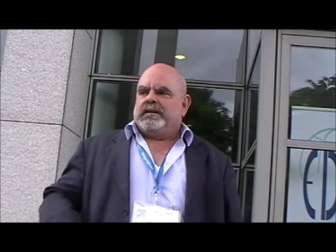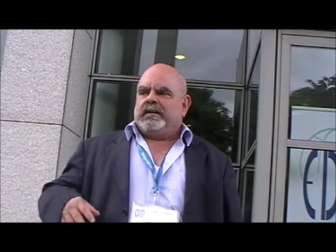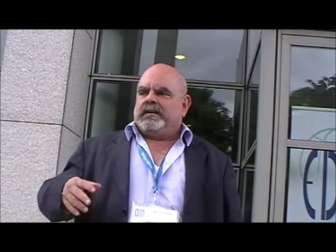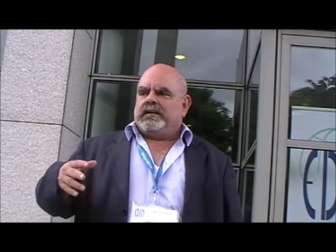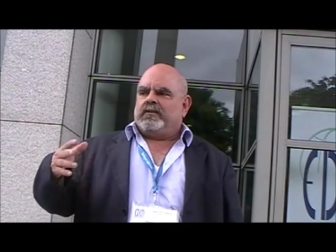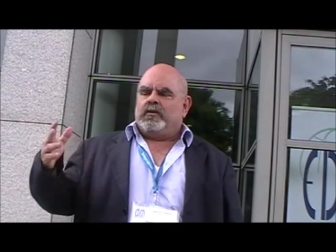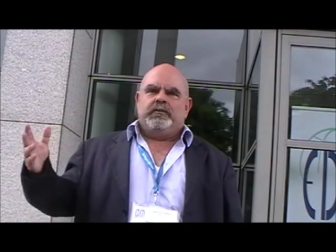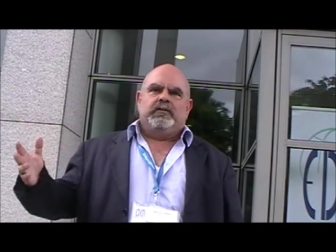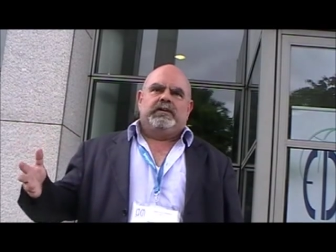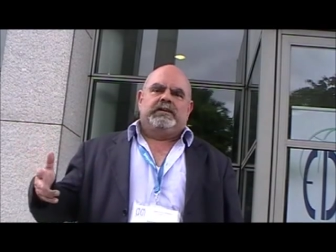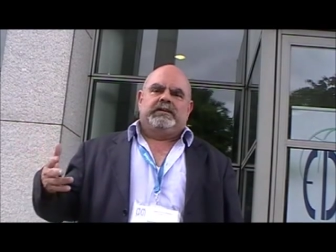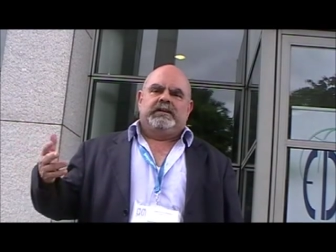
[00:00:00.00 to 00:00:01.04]
uh,
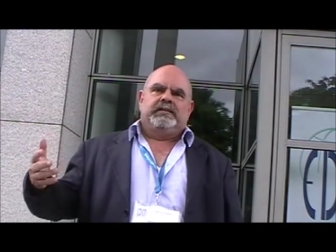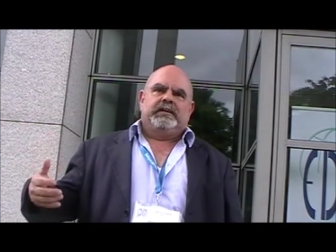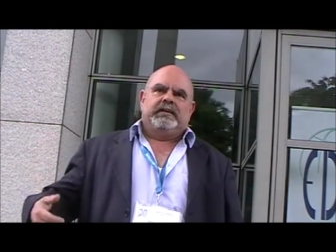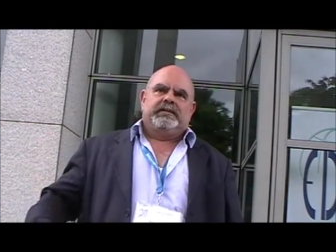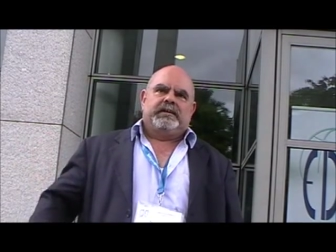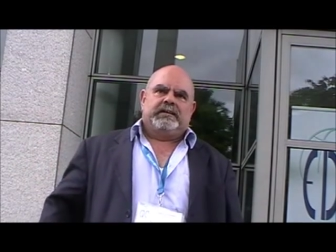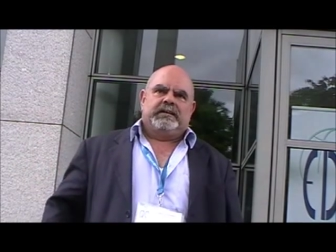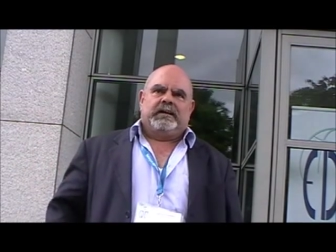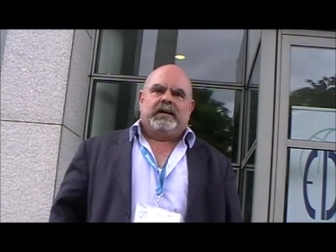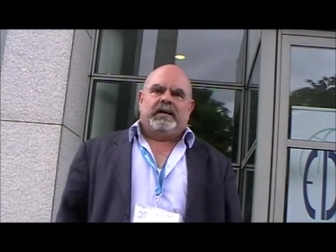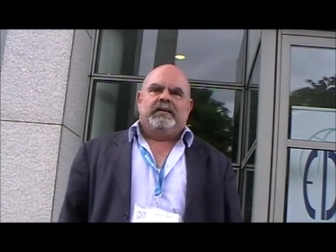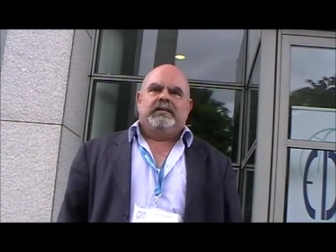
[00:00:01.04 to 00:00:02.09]
communities, etc.,
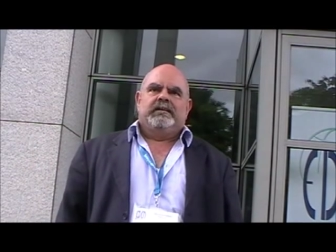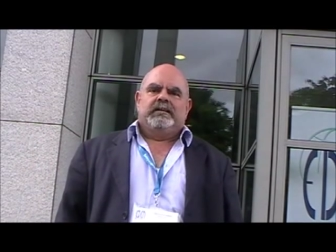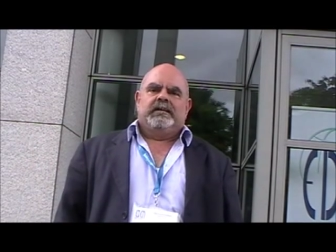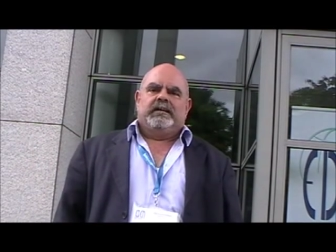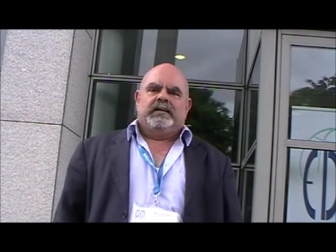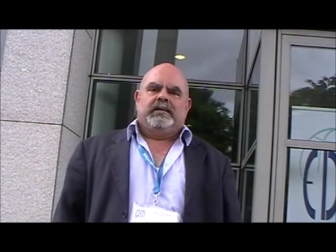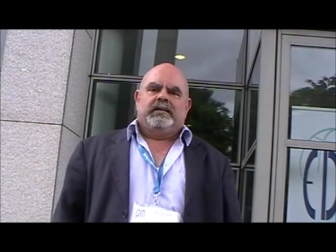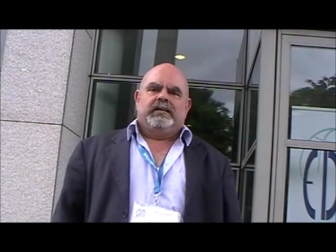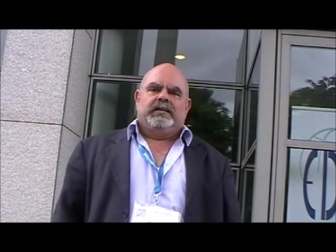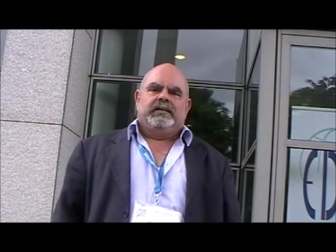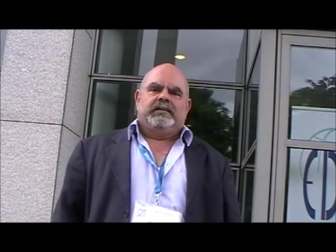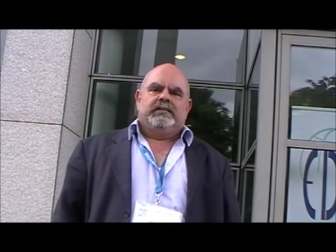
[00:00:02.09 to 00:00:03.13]
uh,
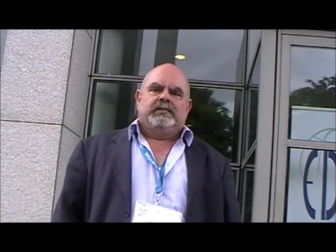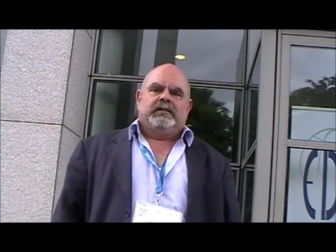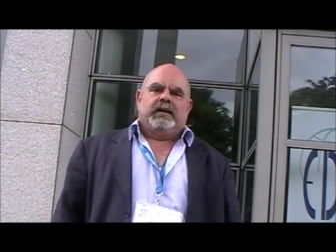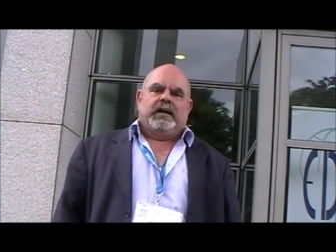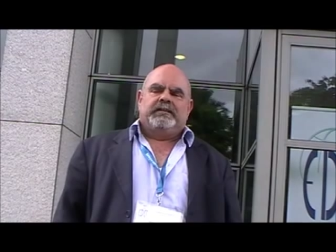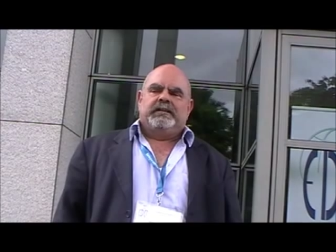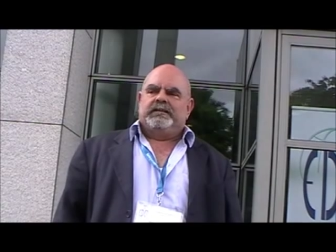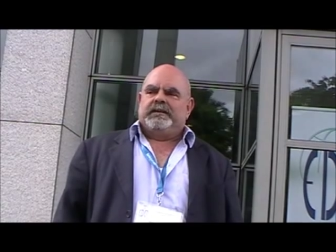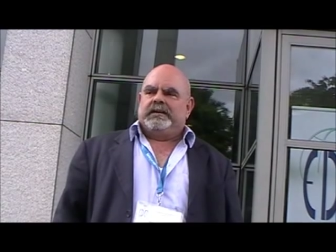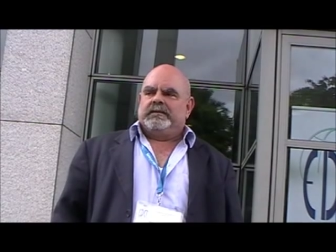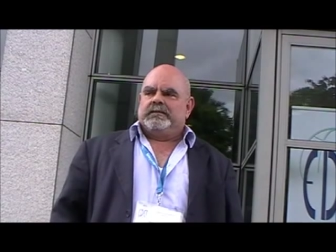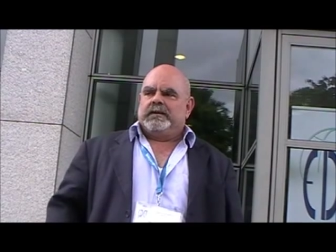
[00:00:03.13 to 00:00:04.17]
and rather
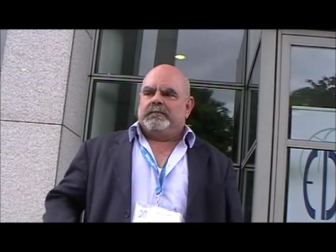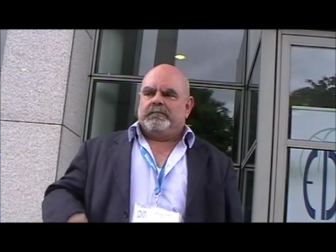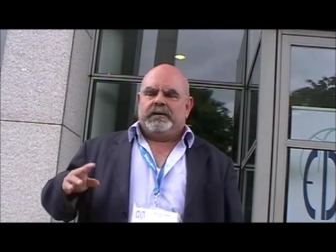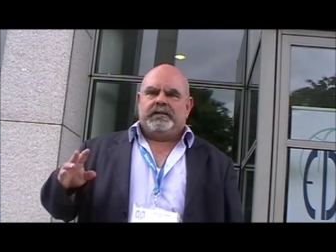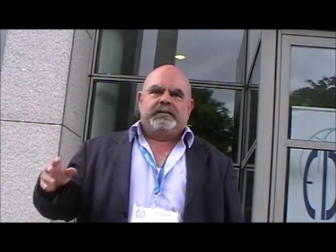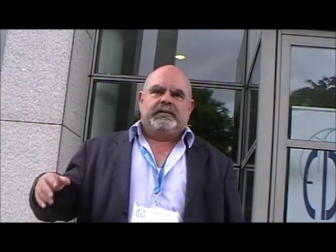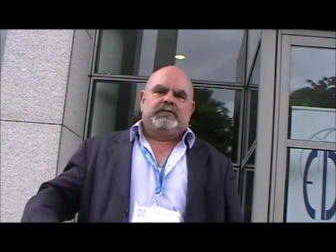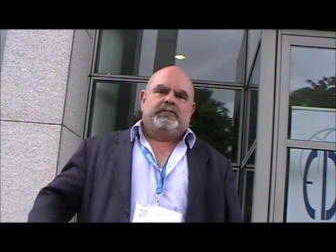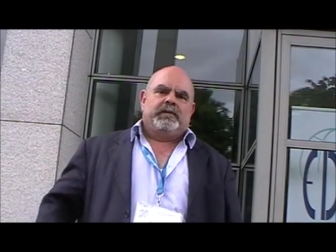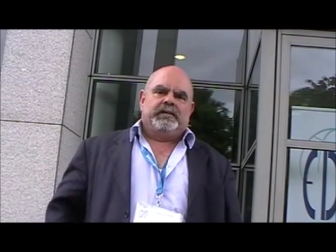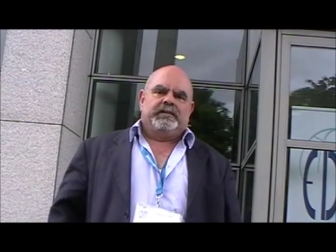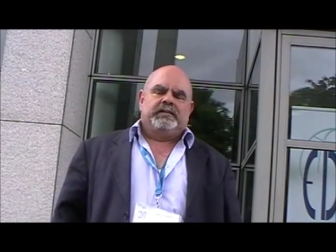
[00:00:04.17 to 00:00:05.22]
than uh, person to
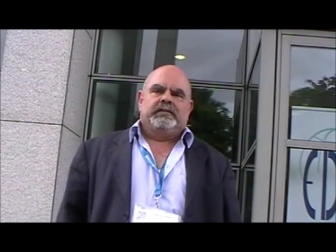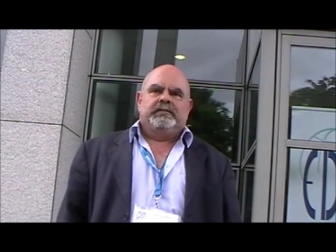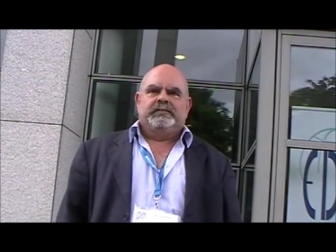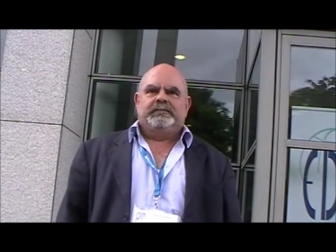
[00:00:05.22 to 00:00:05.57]
person.